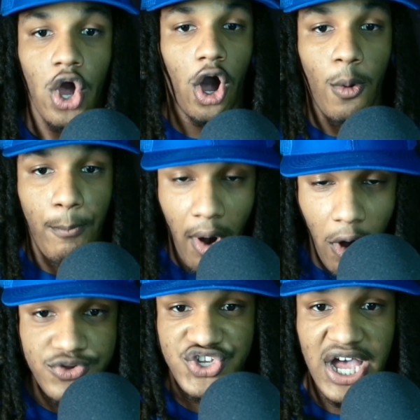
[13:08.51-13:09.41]
on
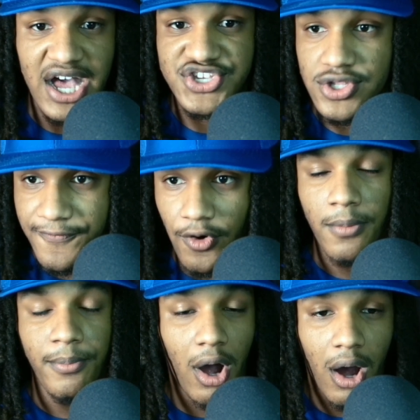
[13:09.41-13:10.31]
both sides of the
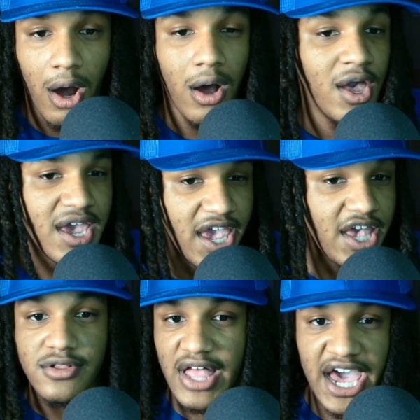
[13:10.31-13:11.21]
football in
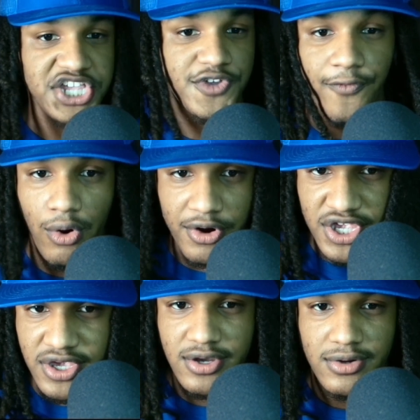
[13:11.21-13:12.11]
the last four
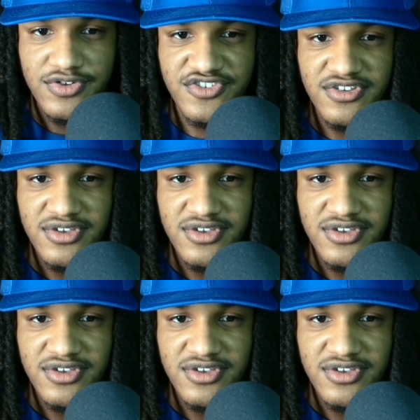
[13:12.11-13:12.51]
years.